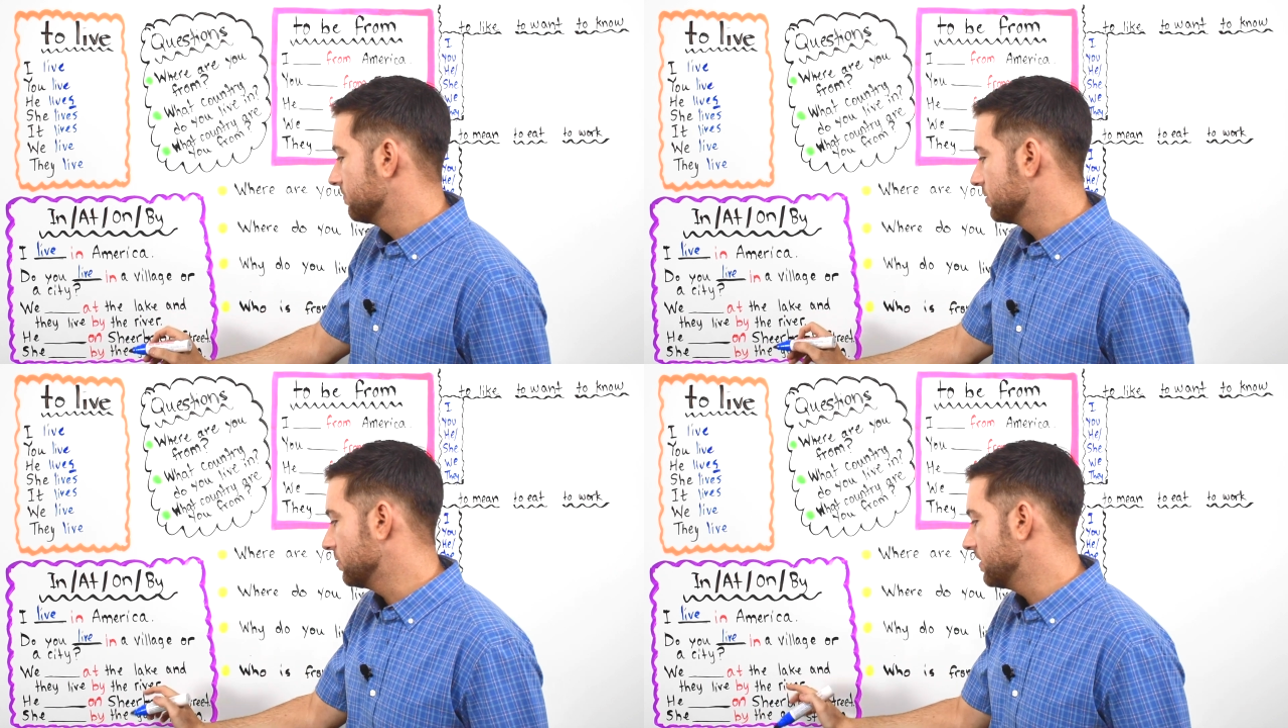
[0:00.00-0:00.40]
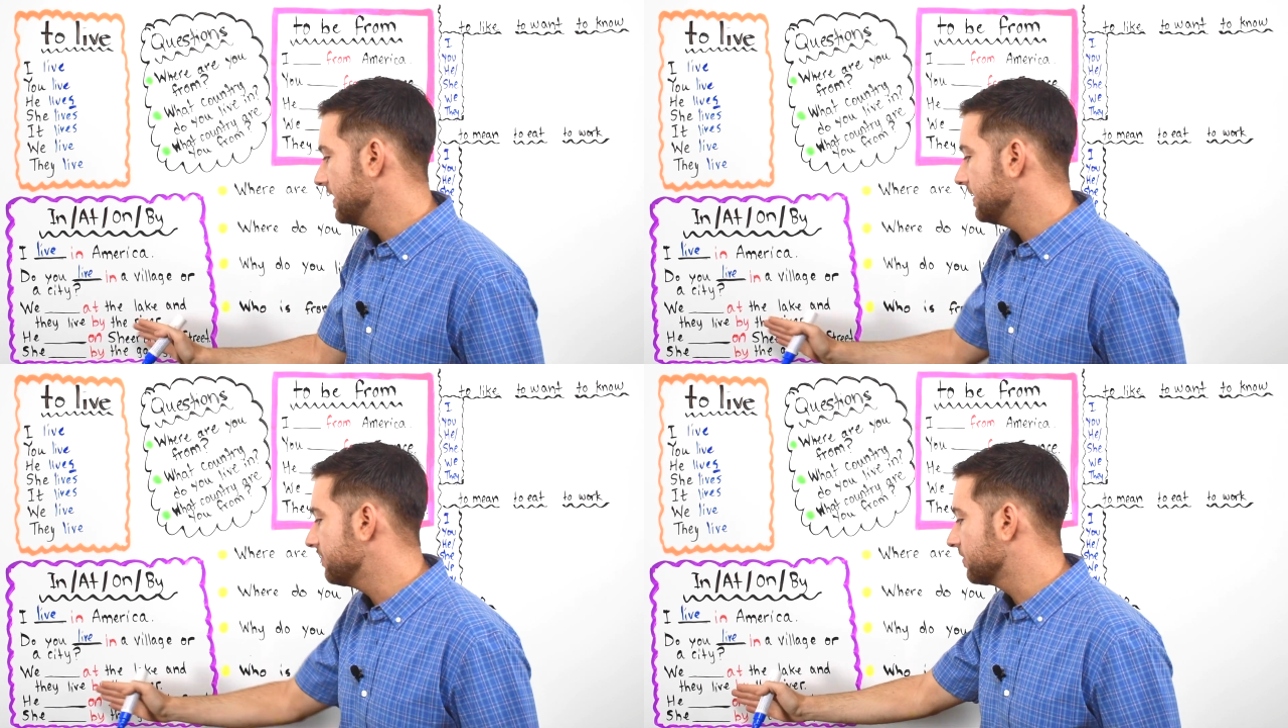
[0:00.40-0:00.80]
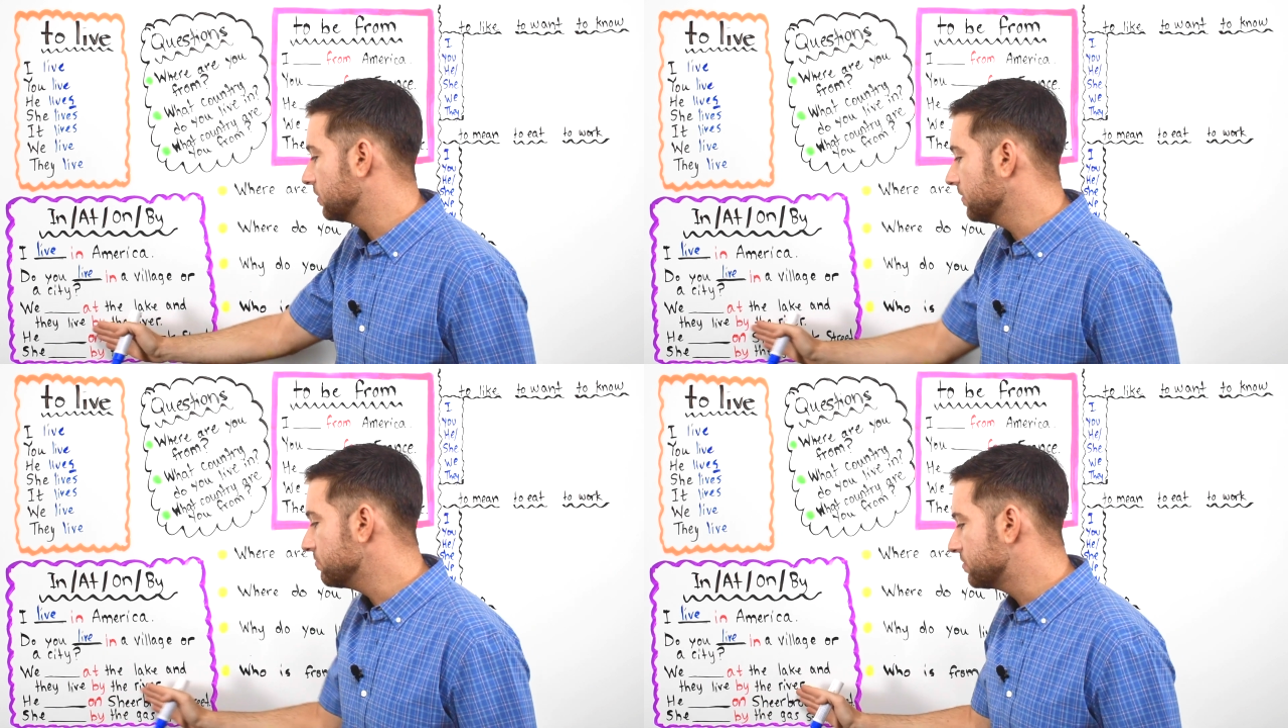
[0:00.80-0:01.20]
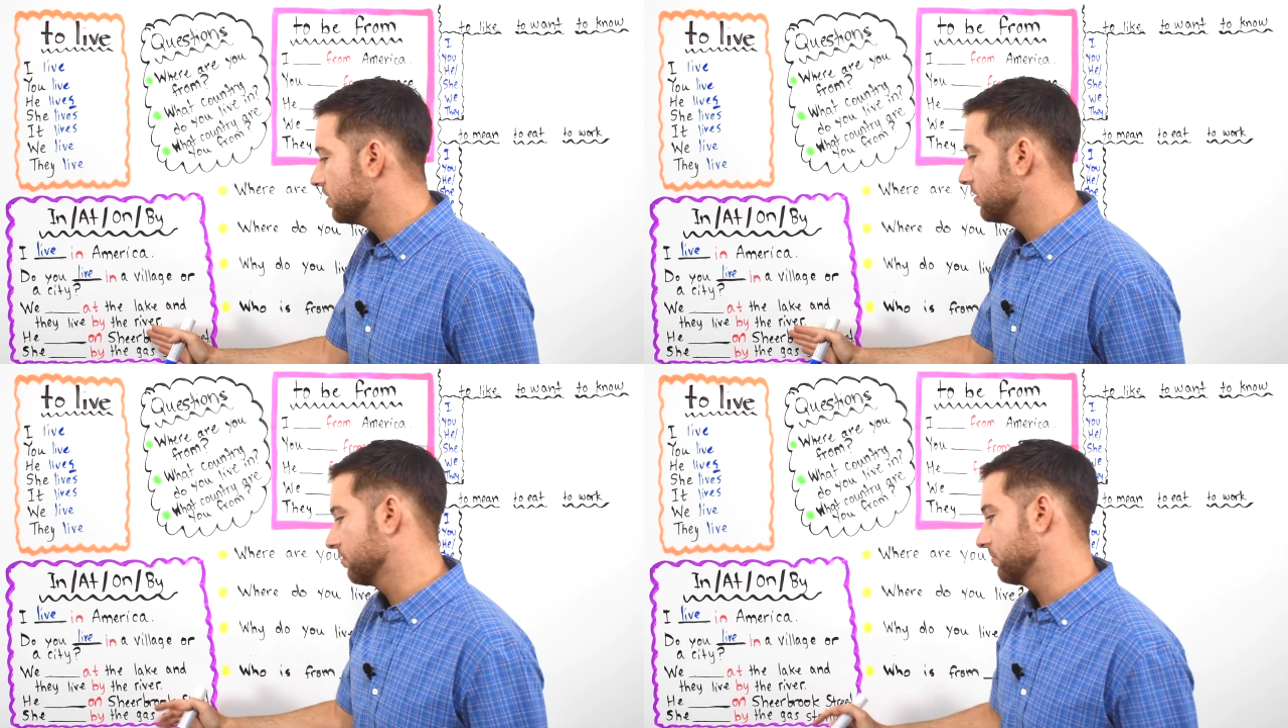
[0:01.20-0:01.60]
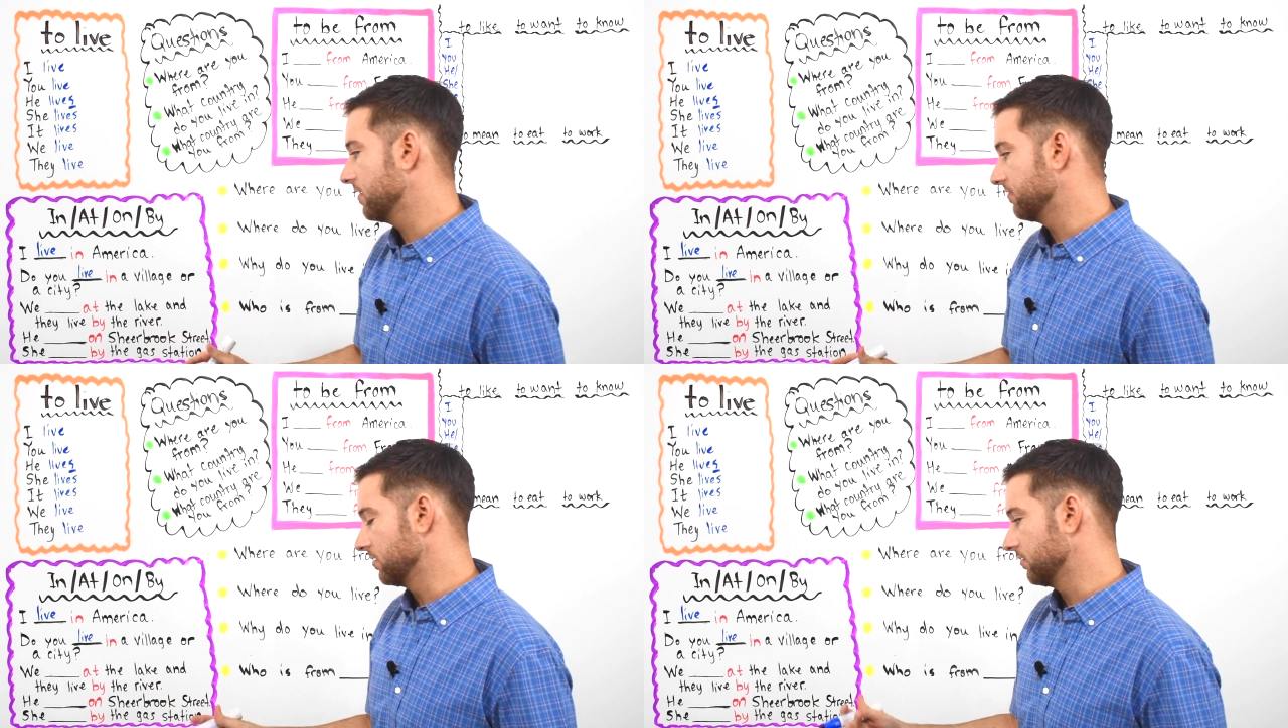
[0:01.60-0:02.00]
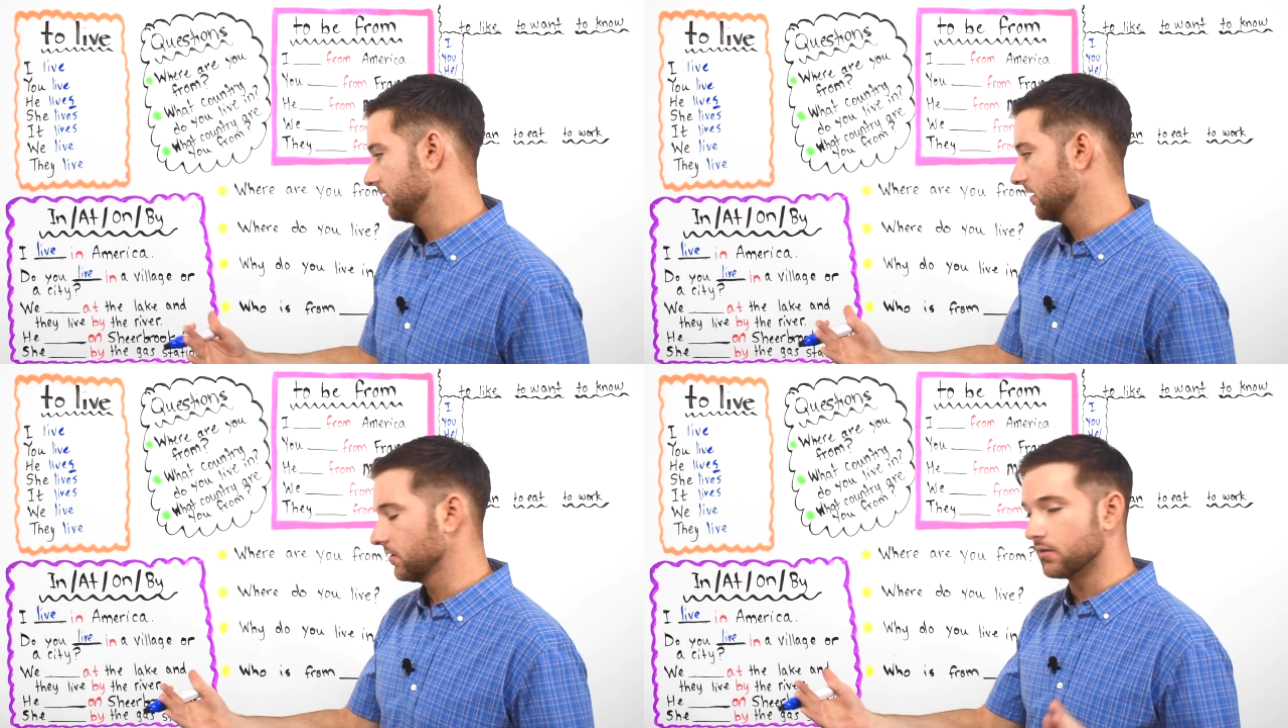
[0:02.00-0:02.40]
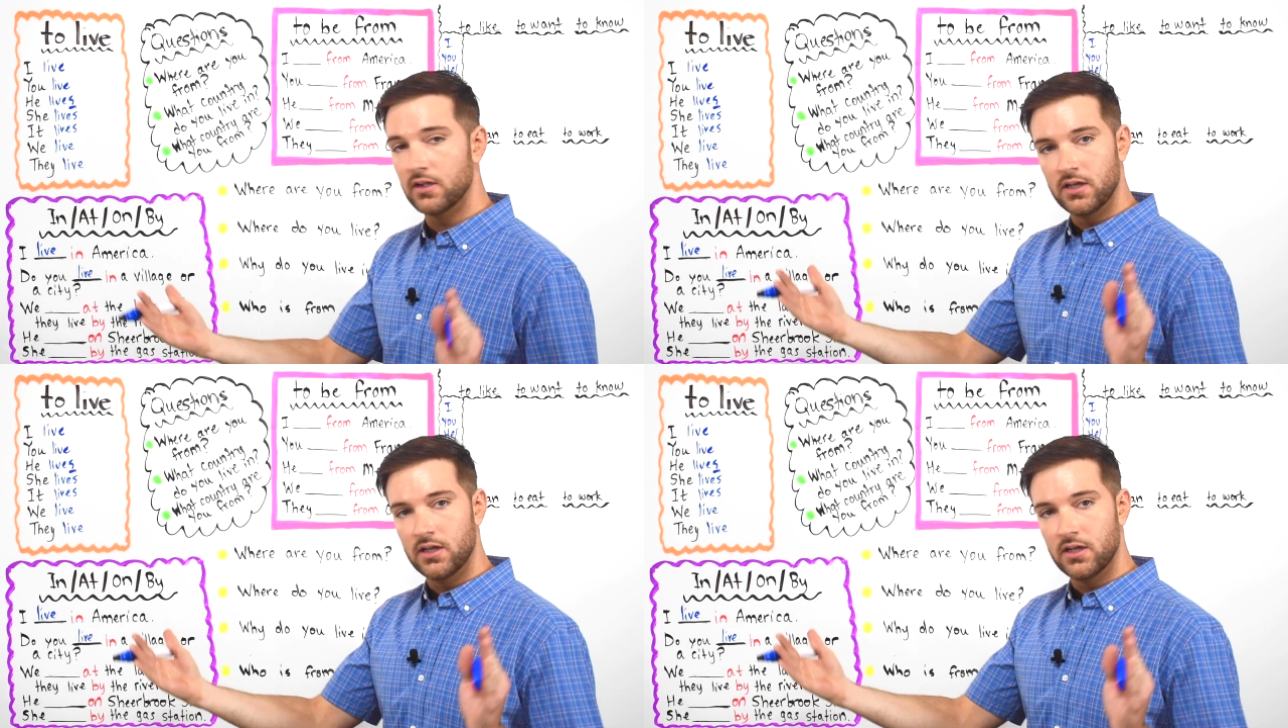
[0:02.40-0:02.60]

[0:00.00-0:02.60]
So they live close to the river. They're